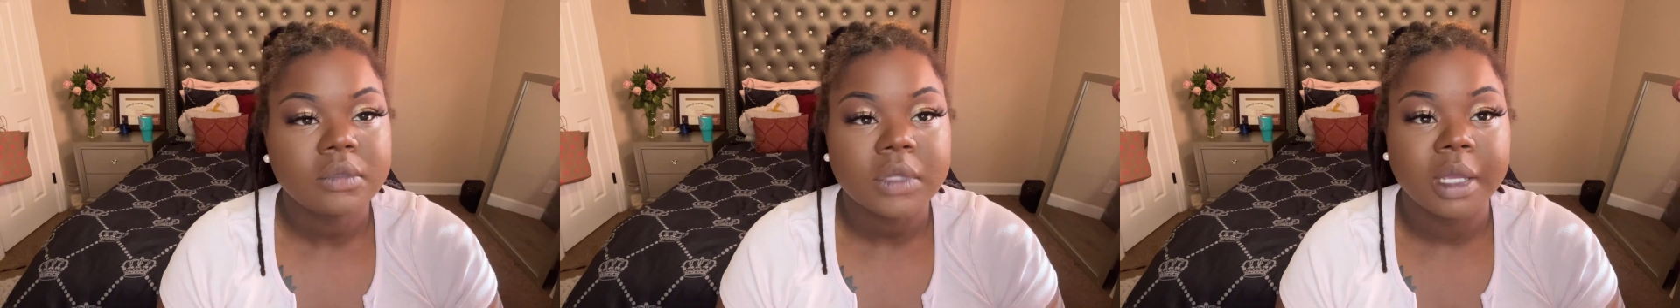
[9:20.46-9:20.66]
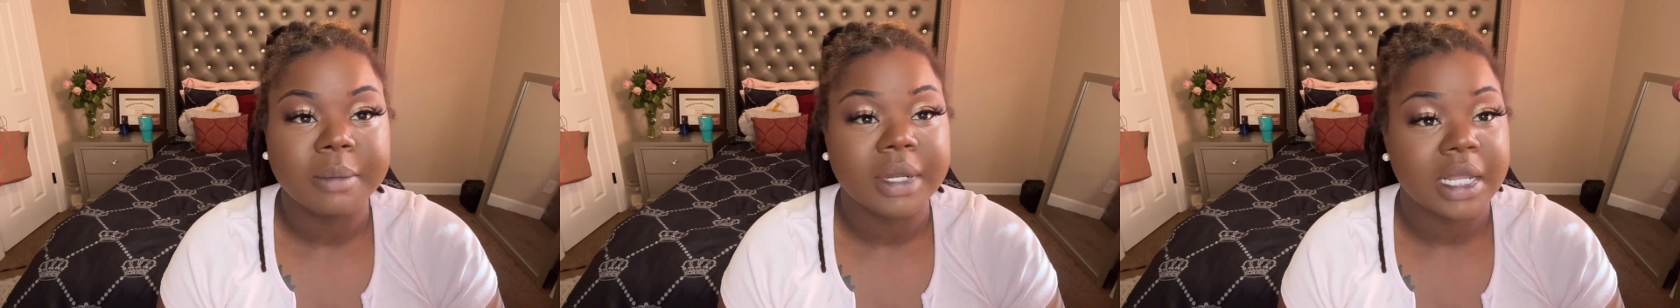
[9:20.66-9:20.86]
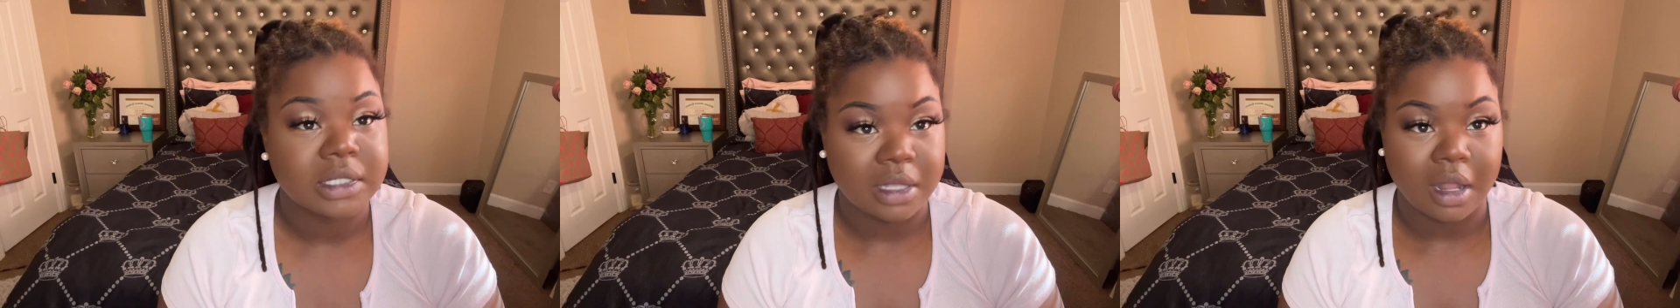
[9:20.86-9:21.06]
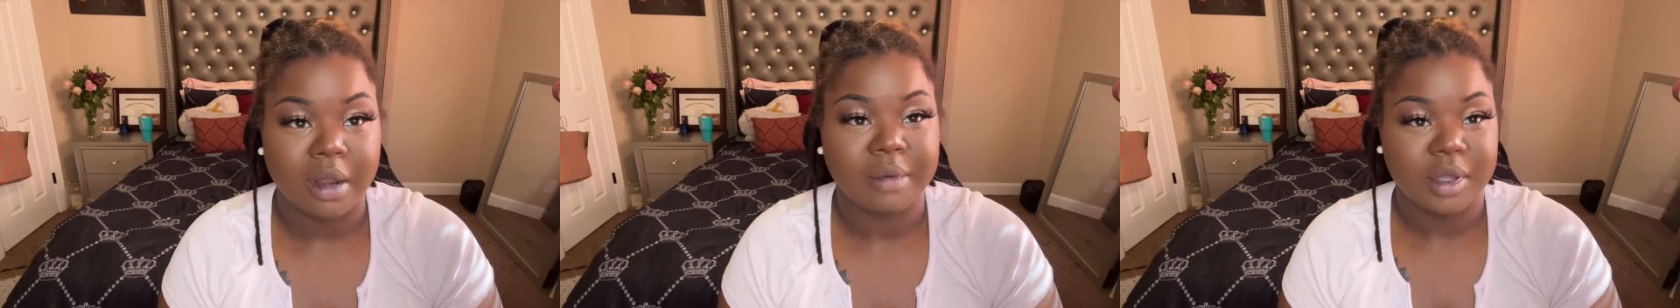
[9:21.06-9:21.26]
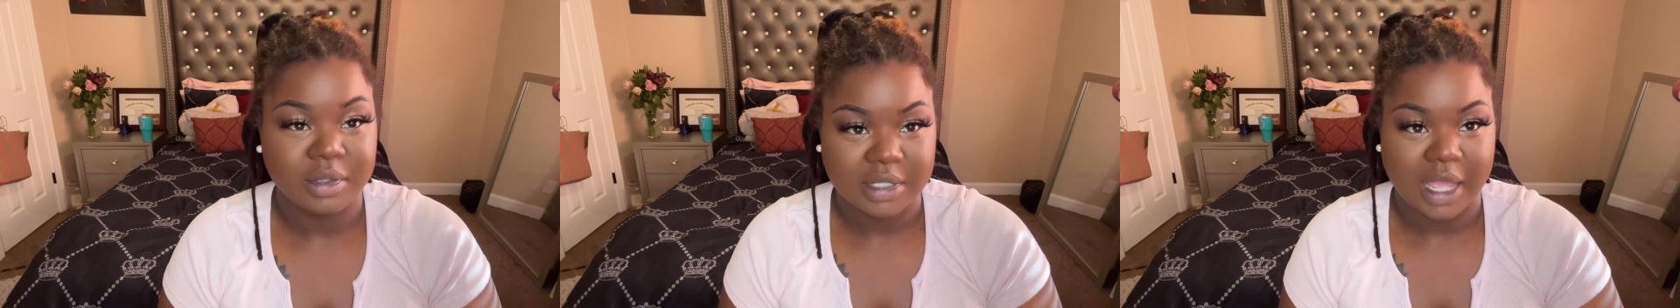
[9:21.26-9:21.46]
But that's all
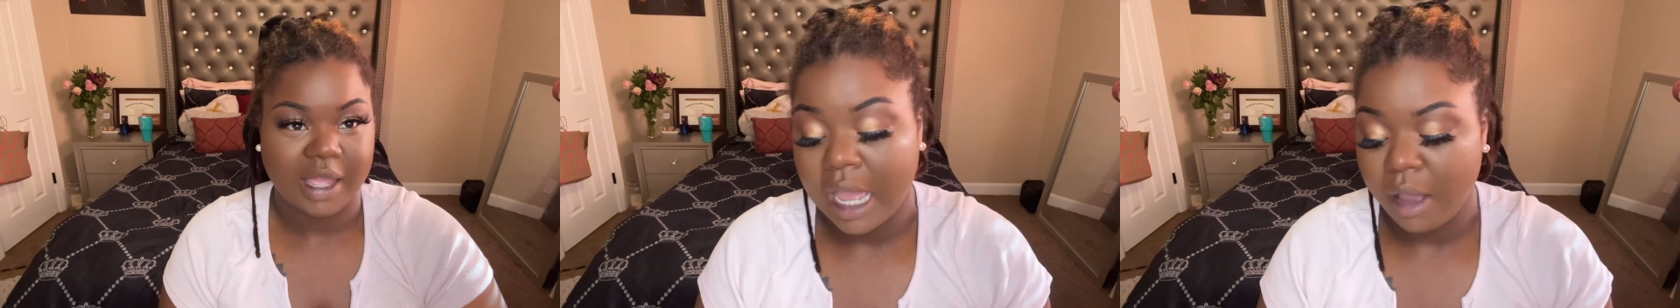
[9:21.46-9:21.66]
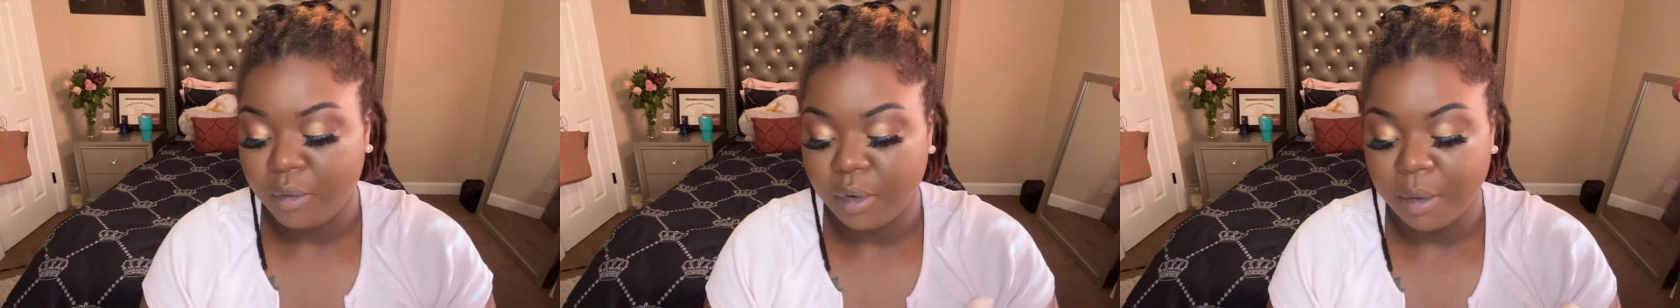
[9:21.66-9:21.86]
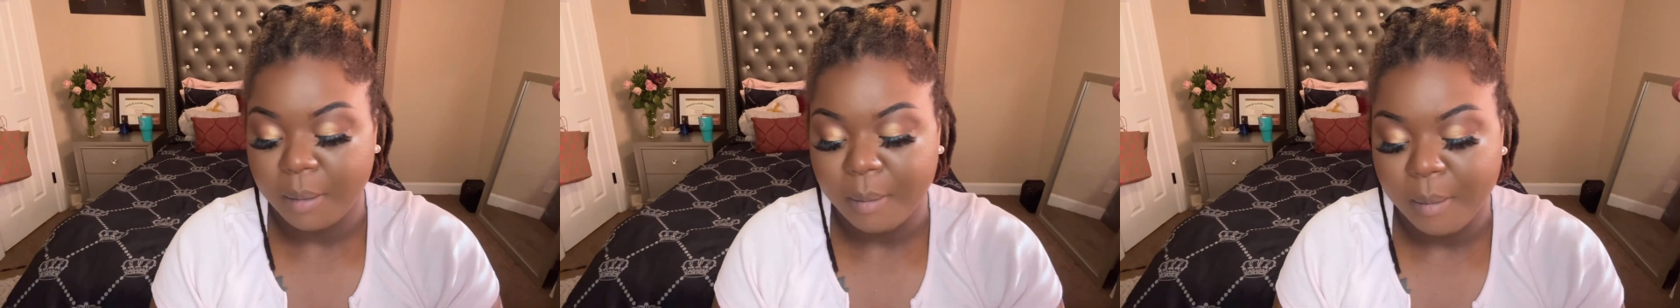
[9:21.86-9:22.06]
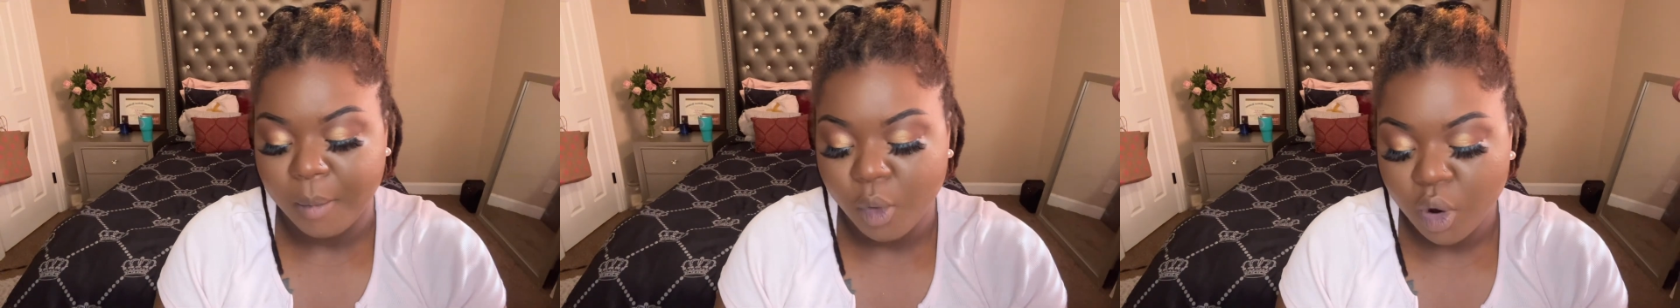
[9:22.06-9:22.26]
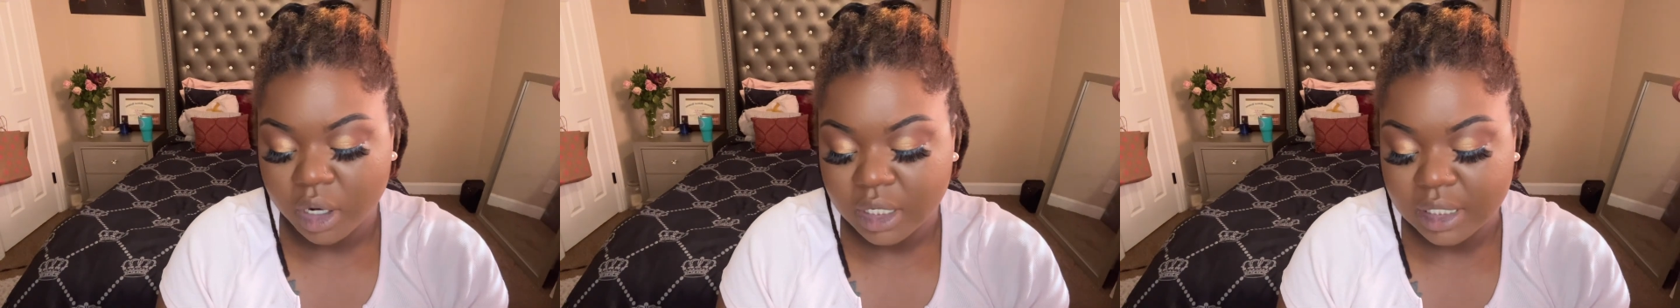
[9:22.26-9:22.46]
I'm going to say. I will
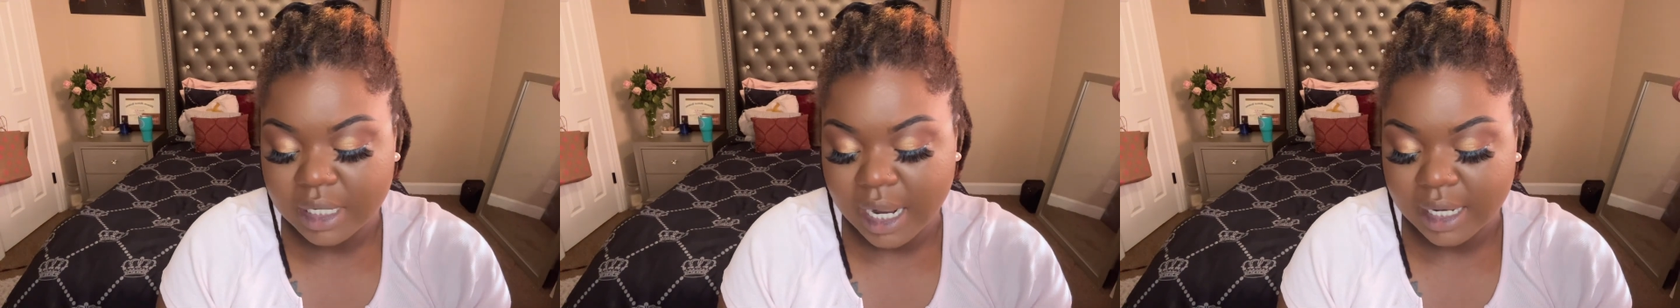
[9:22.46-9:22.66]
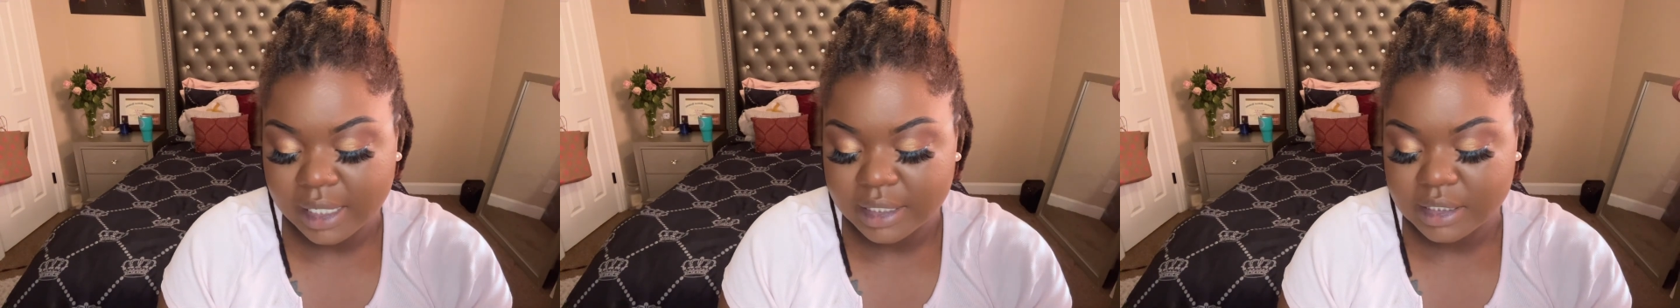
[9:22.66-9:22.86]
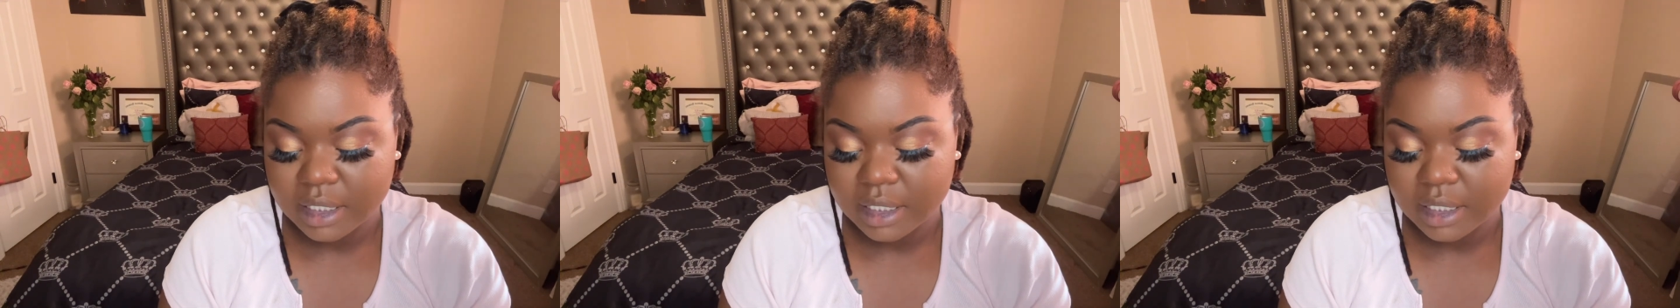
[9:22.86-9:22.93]
more than likely